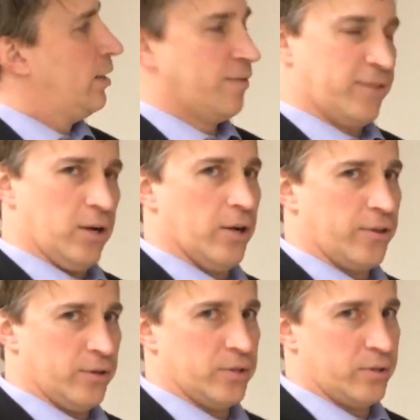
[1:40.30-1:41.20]
Different
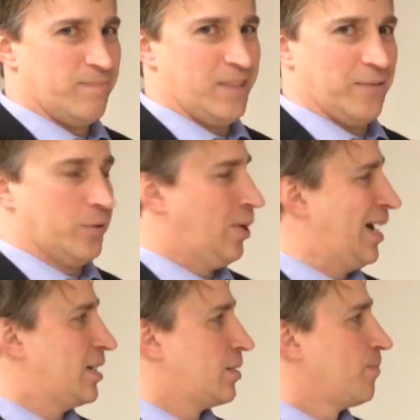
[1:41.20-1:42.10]
authors, different
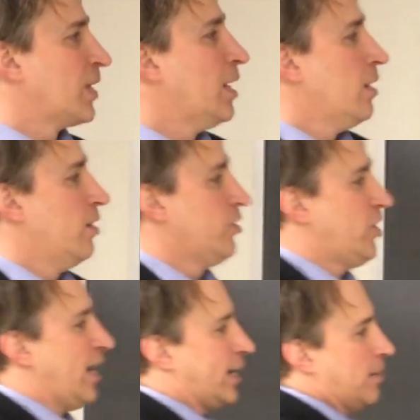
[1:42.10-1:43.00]
ways. The
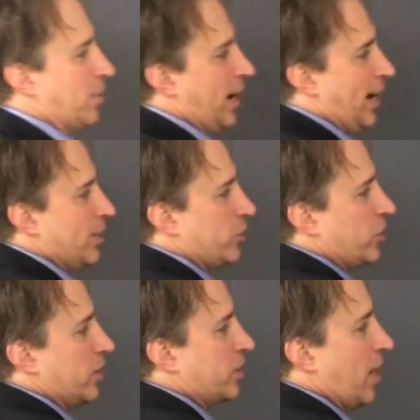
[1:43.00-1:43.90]
second
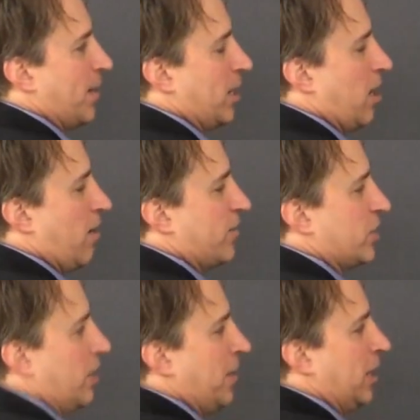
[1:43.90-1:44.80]
branch that's coming off
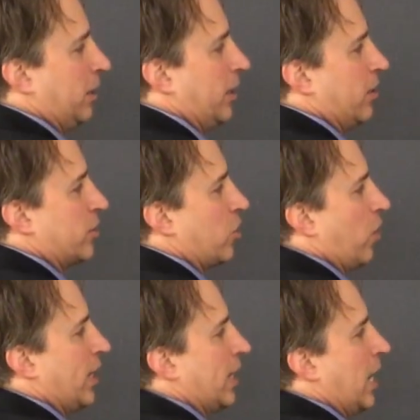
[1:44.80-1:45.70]
is in the middle here. It's
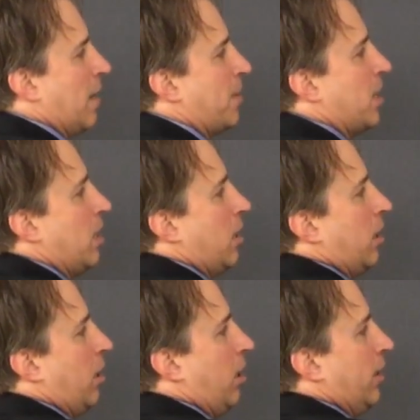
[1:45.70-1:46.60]
going up
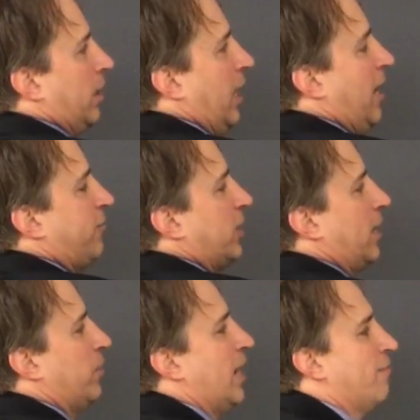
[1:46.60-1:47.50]
on the left,
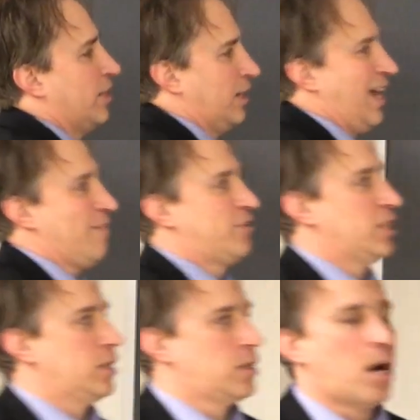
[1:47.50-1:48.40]
and we have the left
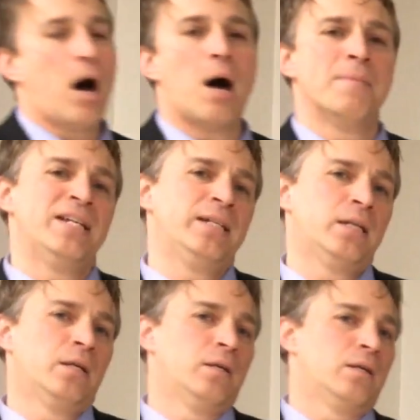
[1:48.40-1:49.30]

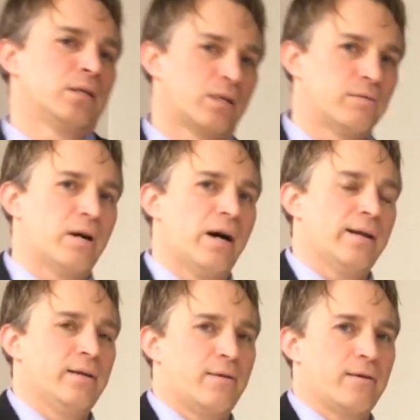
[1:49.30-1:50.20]
common
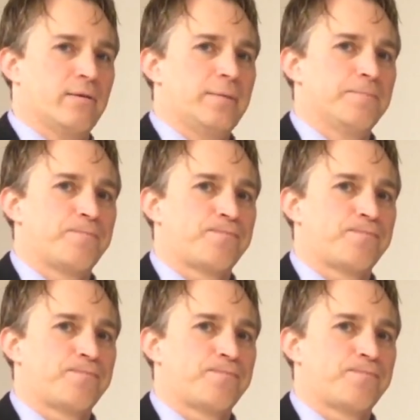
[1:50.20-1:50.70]
carotid artery.